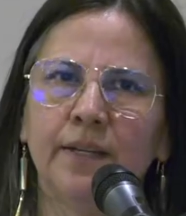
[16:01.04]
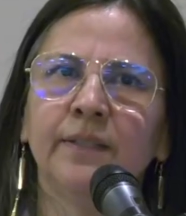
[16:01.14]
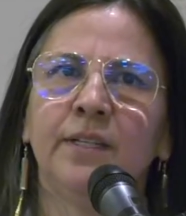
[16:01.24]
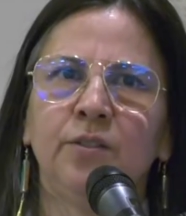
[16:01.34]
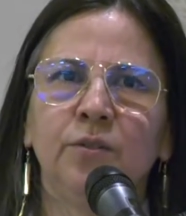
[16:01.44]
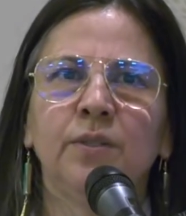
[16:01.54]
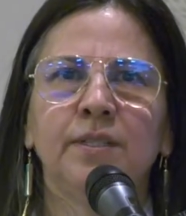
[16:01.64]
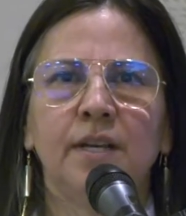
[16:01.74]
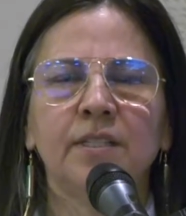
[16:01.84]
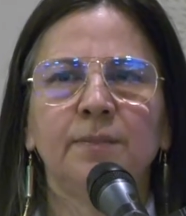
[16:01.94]
And they do
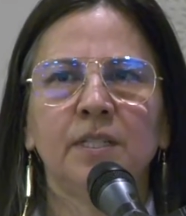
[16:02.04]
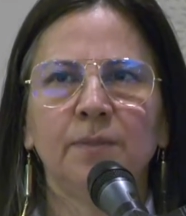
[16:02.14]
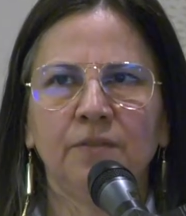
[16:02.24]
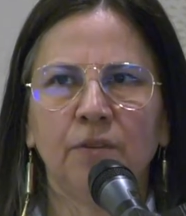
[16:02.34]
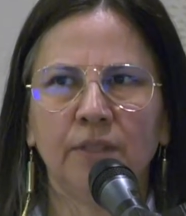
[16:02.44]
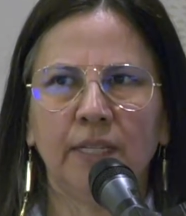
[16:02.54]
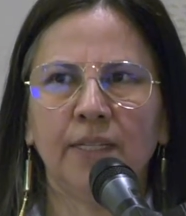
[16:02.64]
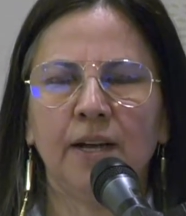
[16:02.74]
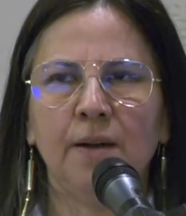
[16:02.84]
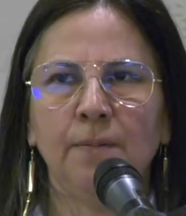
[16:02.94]
assessments before they
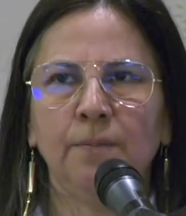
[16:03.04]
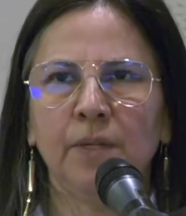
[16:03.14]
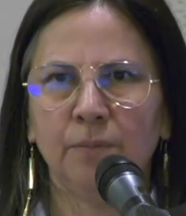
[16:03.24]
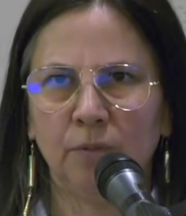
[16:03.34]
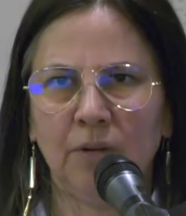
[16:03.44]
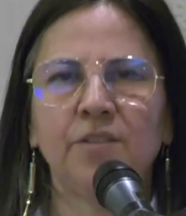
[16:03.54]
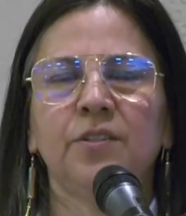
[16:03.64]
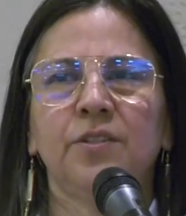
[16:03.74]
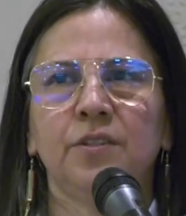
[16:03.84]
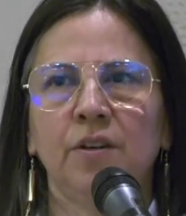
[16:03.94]
come. People
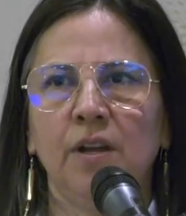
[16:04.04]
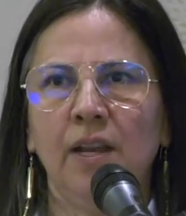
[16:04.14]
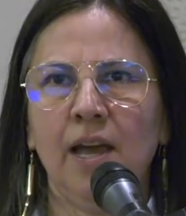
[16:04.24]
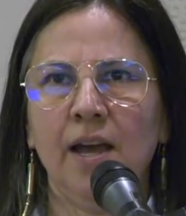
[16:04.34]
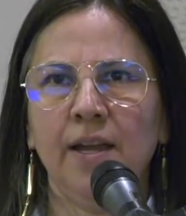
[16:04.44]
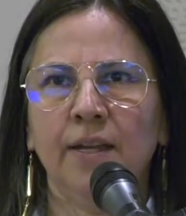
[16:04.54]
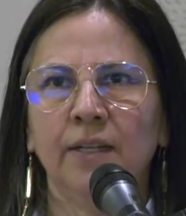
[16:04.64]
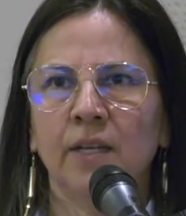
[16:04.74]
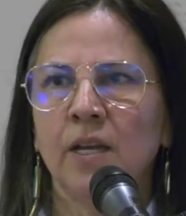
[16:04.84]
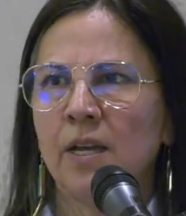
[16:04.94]
register
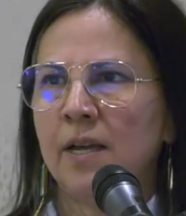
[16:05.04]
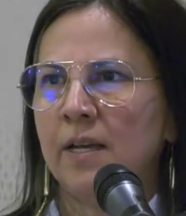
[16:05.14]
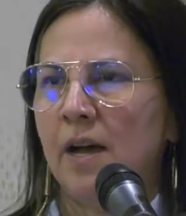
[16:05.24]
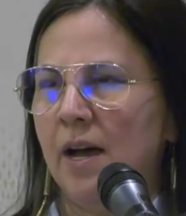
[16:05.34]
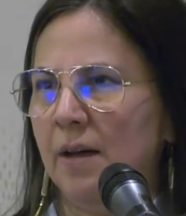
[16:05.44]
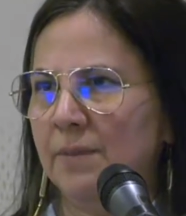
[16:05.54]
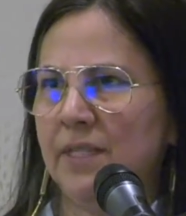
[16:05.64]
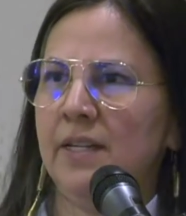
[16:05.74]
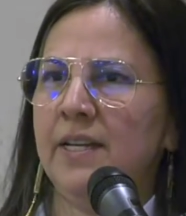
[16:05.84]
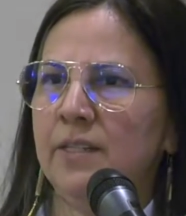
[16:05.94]
online.
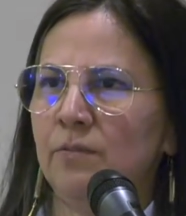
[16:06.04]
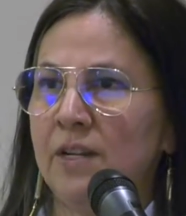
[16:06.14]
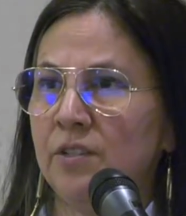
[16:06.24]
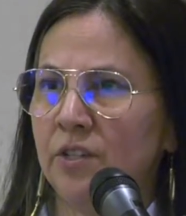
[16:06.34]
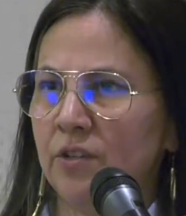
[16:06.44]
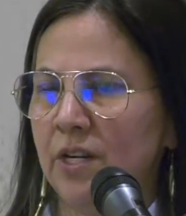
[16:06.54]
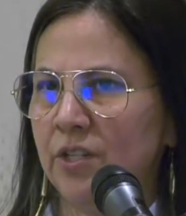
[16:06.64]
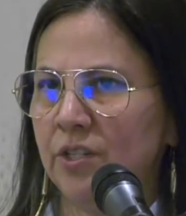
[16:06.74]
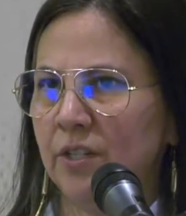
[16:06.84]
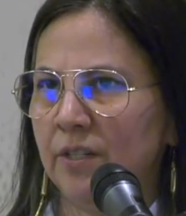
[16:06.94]
Today's
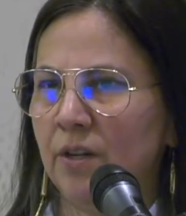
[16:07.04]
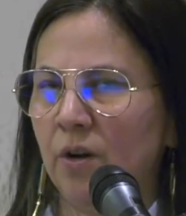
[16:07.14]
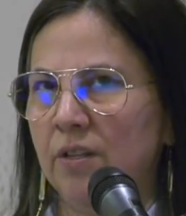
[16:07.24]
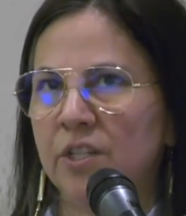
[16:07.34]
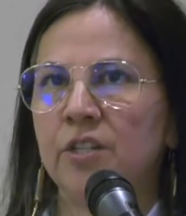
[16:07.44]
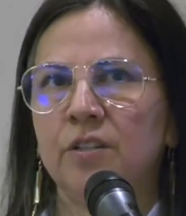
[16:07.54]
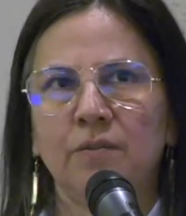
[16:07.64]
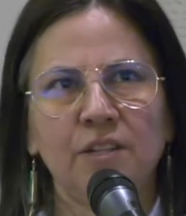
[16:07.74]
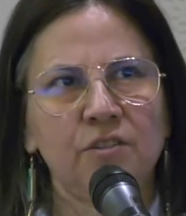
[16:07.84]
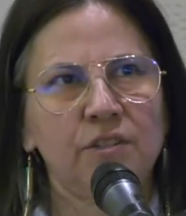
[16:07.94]
registration, or this year's
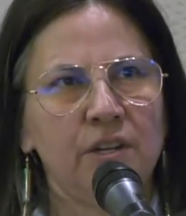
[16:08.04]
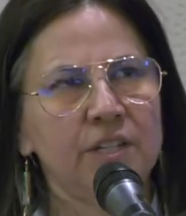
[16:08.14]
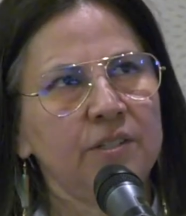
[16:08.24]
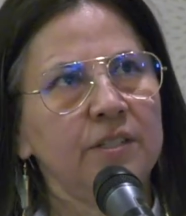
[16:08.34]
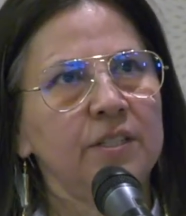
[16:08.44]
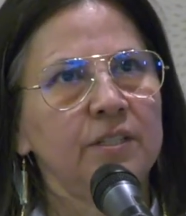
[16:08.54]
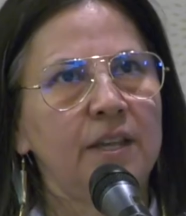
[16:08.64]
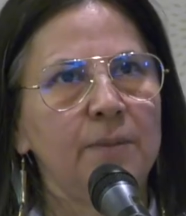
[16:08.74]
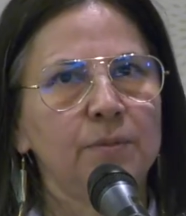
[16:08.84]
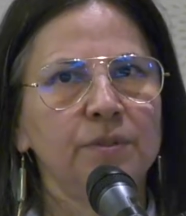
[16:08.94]
registration, is
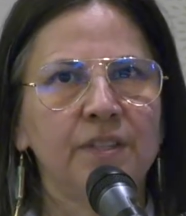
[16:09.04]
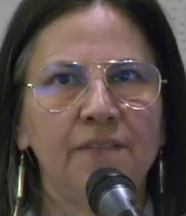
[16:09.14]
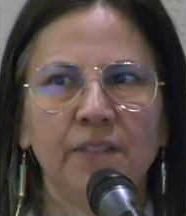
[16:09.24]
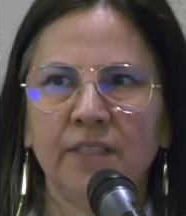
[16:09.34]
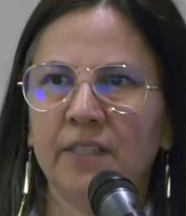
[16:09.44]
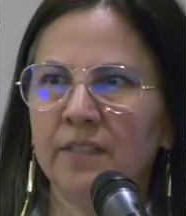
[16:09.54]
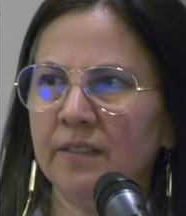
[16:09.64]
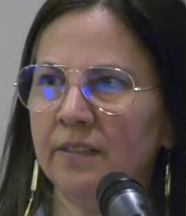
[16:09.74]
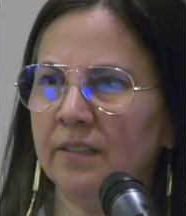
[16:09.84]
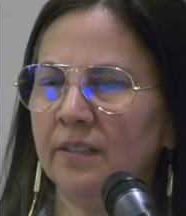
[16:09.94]
April
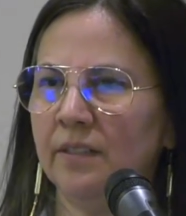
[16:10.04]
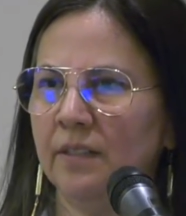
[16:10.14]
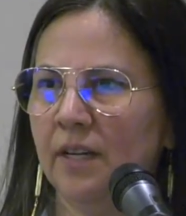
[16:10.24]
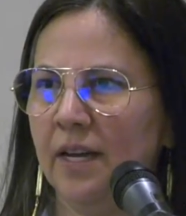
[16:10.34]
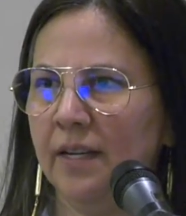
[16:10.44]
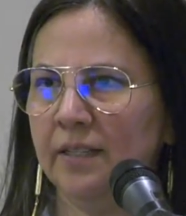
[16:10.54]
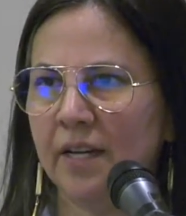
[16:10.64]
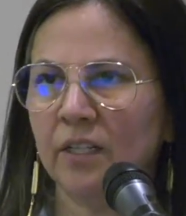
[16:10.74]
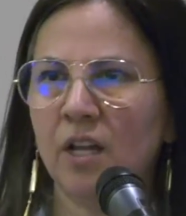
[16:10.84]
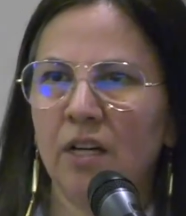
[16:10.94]
17th at 9
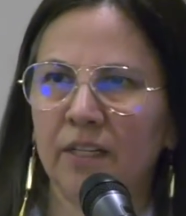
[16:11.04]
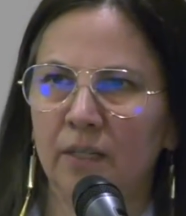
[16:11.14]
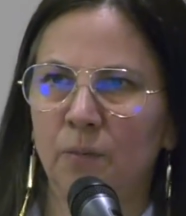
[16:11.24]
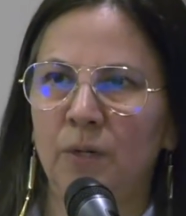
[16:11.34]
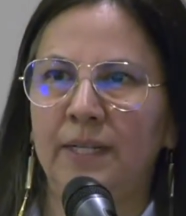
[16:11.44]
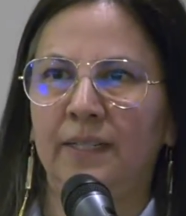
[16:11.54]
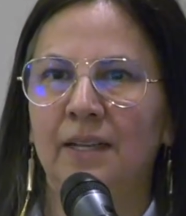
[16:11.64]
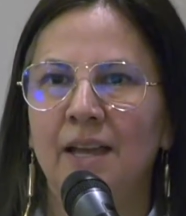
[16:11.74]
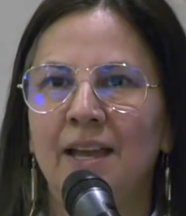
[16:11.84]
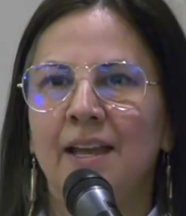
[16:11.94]
o'clock in the morning.
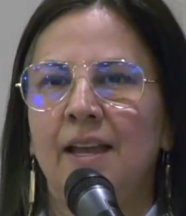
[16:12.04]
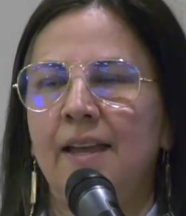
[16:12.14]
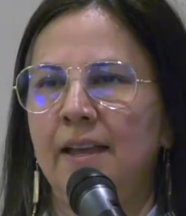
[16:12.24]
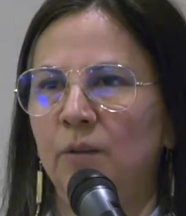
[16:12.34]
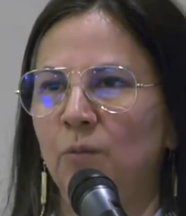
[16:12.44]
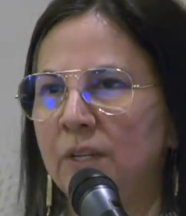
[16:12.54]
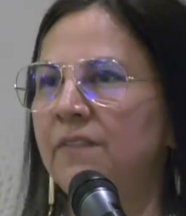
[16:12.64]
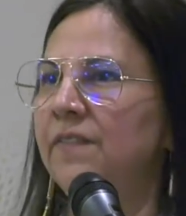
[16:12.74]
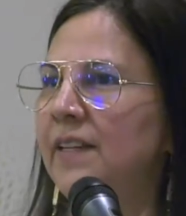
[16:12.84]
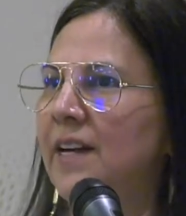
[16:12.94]
And we
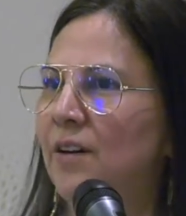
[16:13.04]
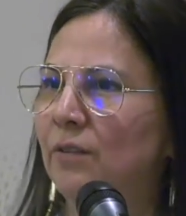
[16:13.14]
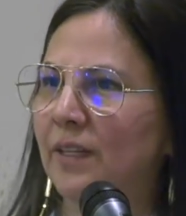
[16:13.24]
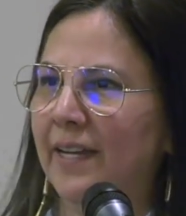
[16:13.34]
fill out